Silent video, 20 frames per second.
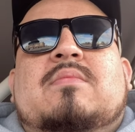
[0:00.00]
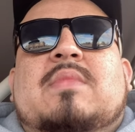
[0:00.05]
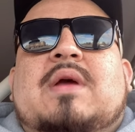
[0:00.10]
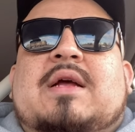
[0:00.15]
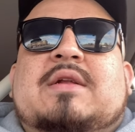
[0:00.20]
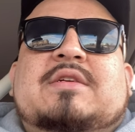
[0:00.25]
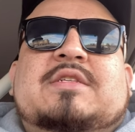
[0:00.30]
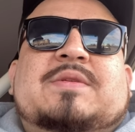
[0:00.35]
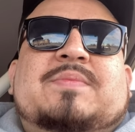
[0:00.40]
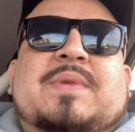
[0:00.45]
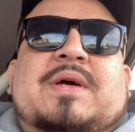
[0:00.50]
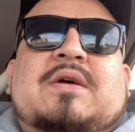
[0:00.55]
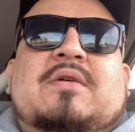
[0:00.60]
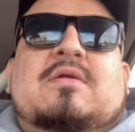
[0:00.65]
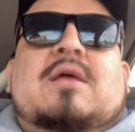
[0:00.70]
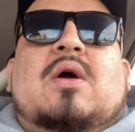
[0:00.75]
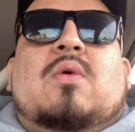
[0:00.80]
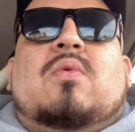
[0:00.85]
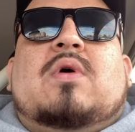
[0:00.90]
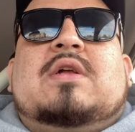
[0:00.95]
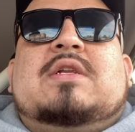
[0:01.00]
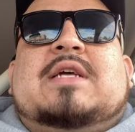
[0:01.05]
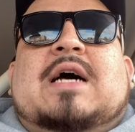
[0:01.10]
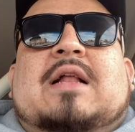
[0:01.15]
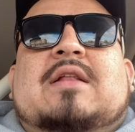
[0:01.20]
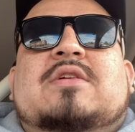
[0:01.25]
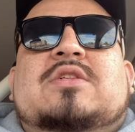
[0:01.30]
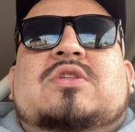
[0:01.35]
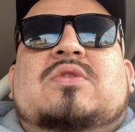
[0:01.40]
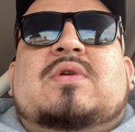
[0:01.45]
and a smell at what
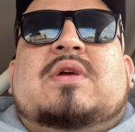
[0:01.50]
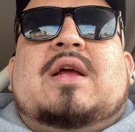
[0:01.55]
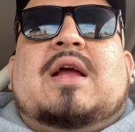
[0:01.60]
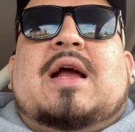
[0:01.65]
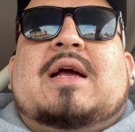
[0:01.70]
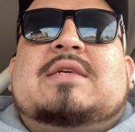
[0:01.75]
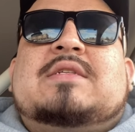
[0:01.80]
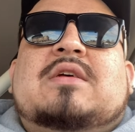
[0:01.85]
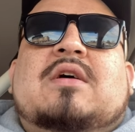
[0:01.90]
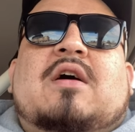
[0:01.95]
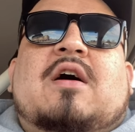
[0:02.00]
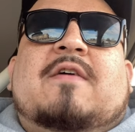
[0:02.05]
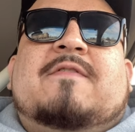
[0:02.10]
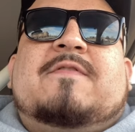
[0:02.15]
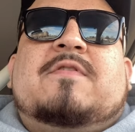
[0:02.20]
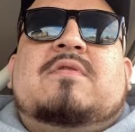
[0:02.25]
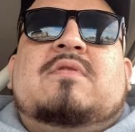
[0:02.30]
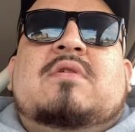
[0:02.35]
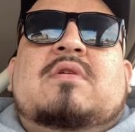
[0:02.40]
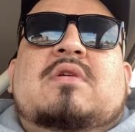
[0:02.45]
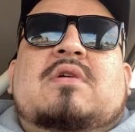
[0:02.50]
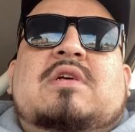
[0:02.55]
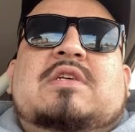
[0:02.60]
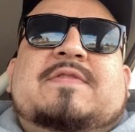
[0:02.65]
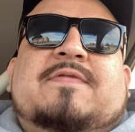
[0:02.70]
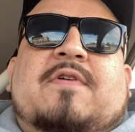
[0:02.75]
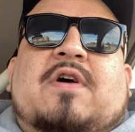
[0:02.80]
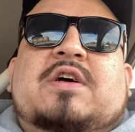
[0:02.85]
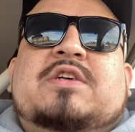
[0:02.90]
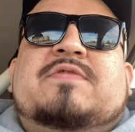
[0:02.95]
Dollar Tree has to offer as
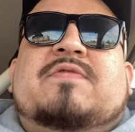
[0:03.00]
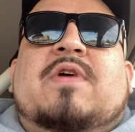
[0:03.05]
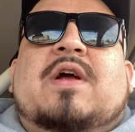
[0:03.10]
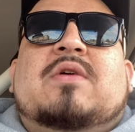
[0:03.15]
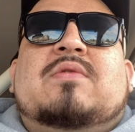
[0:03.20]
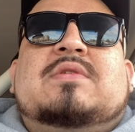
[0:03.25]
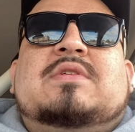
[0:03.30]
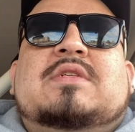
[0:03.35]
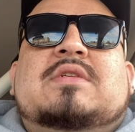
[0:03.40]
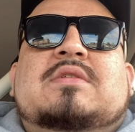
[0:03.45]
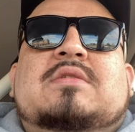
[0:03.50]
far as fragrances.